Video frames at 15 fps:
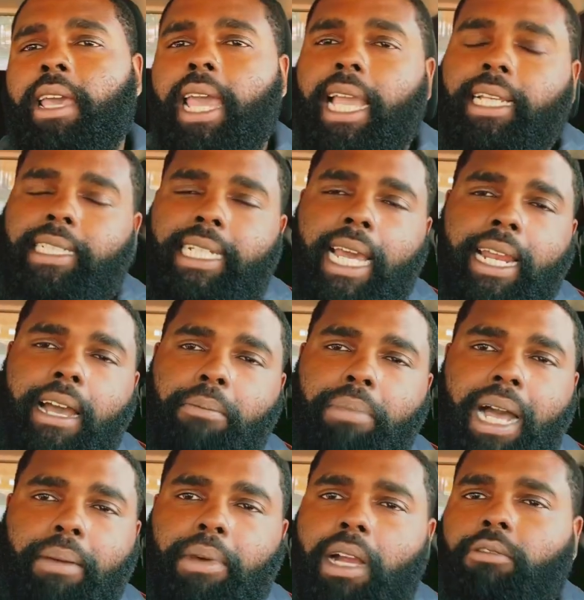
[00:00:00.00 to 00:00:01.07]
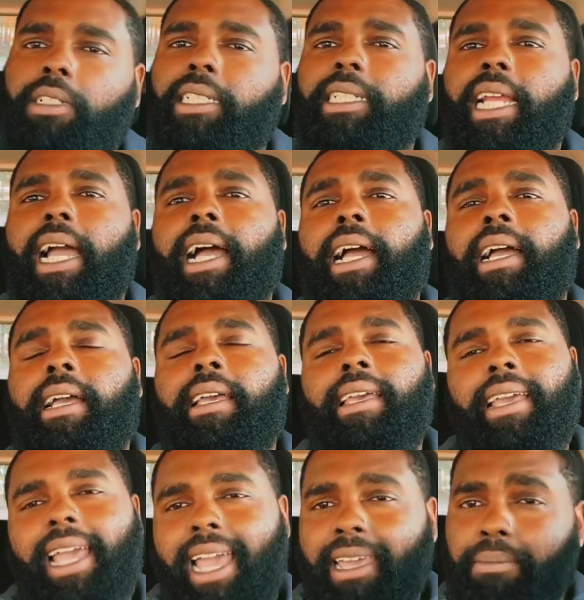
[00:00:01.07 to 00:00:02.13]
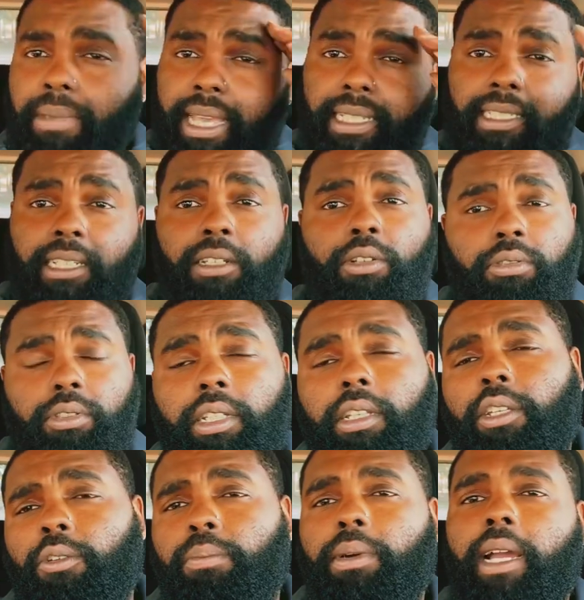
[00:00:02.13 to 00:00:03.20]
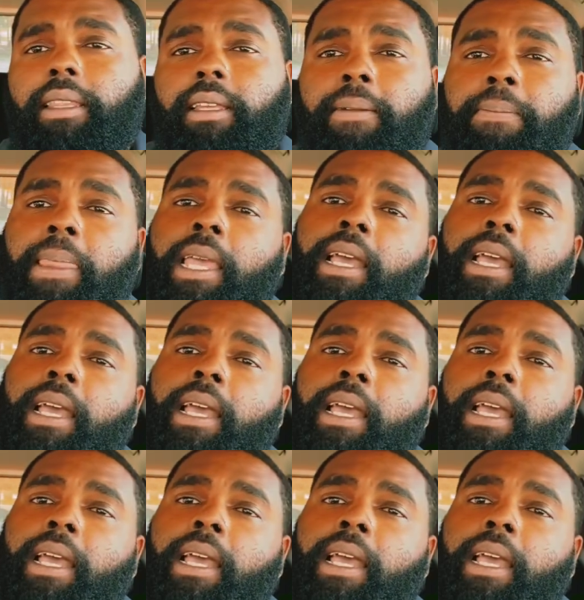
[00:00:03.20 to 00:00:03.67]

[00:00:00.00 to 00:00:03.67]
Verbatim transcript: Hey, shout out Baba Rashawn. Hey man, salute you, brother.